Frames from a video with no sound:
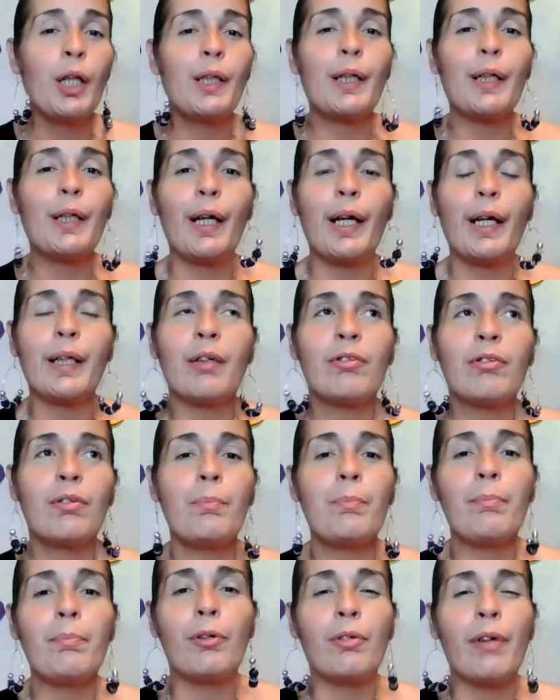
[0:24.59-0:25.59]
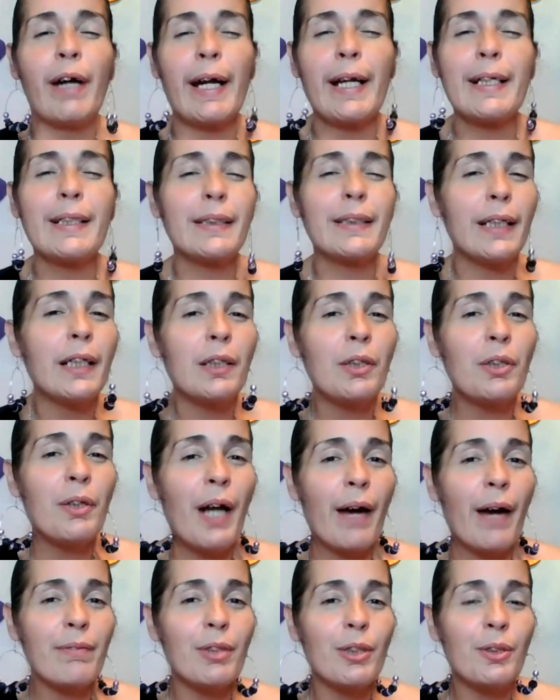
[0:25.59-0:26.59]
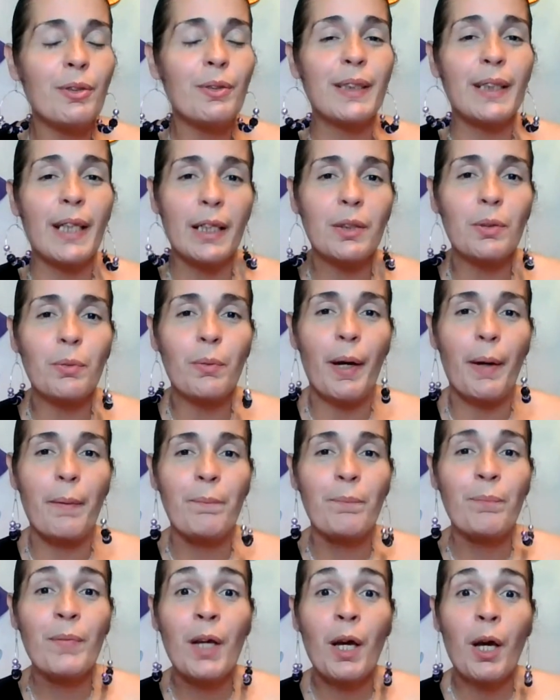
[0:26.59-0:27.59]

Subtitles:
The greatest thing you'd have to do is, guess what?